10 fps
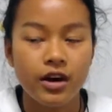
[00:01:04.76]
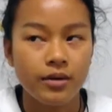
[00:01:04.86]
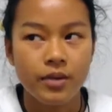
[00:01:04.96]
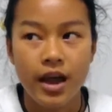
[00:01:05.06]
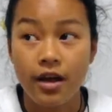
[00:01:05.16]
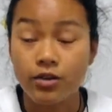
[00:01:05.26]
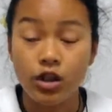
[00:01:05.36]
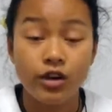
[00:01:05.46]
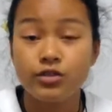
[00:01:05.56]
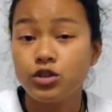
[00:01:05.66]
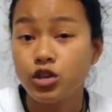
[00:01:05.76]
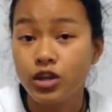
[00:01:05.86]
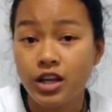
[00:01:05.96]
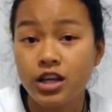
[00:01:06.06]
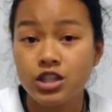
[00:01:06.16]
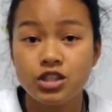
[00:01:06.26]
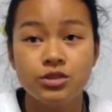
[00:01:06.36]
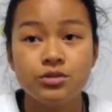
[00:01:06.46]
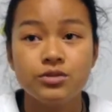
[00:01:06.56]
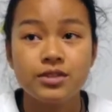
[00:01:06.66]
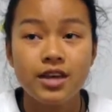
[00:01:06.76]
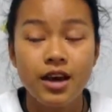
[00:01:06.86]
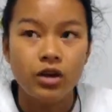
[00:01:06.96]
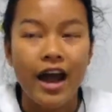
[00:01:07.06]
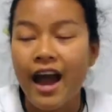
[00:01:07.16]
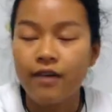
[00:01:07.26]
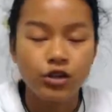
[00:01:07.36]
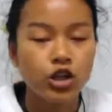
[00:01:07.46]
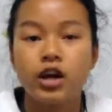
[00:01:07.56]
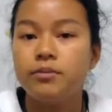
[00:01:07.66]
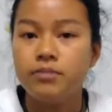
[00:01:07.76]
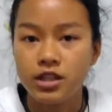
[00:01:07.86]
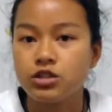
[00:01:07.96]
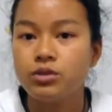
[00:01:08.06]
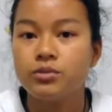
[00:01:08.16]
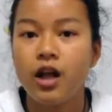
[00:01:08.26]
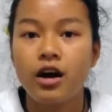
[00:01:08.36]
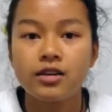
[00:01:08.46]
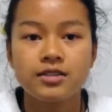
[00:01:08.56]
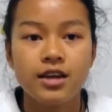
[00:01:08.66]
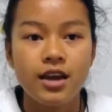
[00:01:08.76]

I have a lot of learning issues. I have a lot of mental blocks.